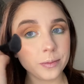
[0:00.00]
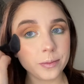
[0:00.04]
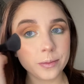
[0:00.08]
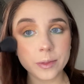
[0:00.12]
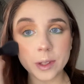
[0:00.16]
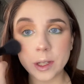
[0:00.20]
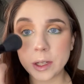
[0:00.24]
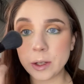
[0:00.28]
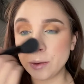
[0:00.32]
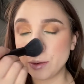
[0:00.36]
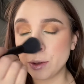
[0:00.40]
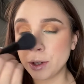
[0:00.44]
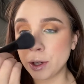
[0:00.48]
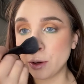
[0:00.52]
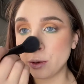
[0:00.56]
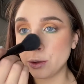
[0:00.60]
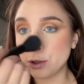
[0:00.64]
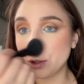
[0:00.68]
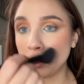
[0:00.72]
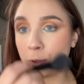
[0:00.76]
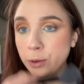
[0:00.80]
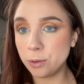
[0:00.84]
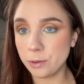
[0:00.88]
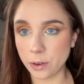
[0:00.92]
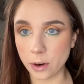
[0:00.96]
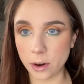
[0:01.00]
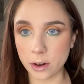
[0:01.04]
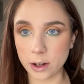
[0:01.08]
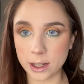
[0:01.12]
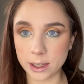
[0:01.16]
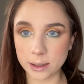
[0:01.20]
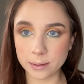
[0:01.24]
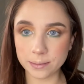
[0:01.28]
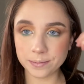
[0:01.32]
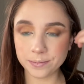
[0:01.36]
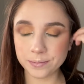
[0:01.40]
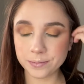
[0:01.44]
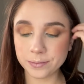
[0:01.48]
you go too far
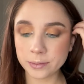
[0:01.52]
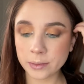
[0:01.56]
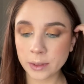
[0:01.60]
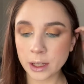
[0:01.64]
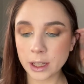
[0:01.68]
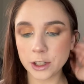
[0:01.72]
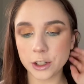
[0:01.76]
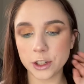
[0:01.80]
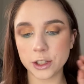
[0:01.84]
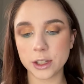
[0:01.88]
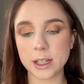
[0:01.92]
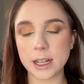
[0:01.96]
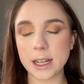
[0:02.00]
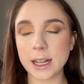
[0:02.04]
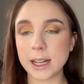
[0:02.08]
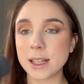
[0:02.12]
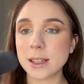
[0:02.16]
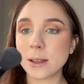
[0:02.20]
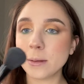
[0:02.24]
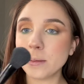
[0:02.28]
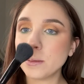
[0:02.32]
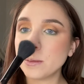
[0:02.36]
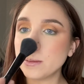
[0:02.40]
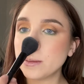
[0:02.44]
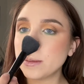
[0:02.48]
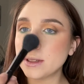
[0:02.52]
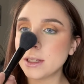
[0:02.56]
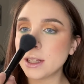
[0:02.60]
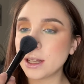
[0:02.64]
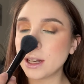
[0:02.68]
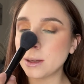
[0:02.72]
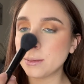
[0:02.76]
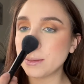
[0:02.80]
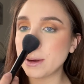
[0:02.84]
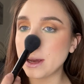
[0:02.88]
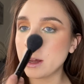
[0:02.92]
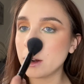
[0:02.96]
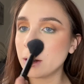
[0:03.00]
in, just take some
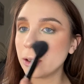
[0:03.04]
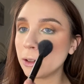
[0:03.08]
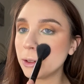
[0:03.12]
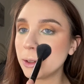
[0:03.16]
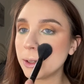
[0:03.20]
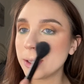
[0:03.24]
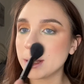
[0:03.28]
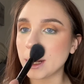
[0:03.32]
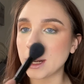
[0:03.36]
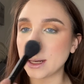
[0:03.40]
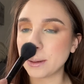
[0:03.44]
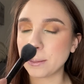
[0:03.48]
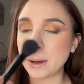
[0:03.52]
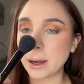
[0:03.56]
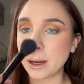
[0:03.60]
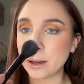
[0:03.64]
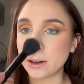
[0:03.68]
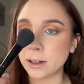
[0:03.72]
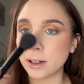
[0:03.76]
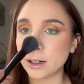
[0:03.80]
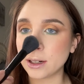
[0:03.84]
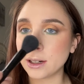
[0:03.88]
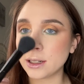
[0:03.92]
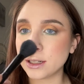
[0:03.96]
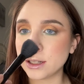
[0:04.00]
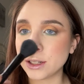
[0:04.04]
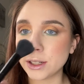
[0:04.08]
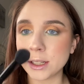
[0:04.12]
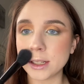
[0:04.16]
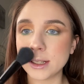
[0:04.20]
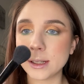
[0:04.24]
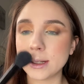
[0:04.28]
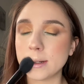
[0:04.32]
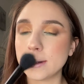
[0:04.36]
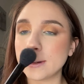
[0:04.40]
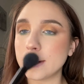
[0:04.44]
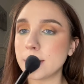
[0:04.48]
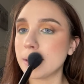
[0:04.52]
setting powder, loose setting powder, and just
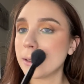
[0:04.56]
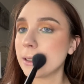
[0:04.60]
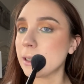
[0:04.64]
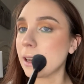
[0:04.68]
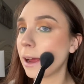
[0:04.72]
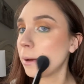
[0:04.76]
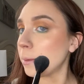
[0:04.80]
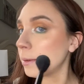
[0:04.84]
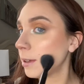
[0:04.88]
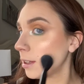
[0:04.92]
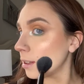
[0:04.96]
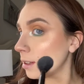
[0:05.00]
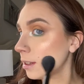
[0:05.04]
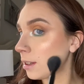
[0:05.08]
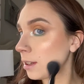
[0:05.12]
dab it.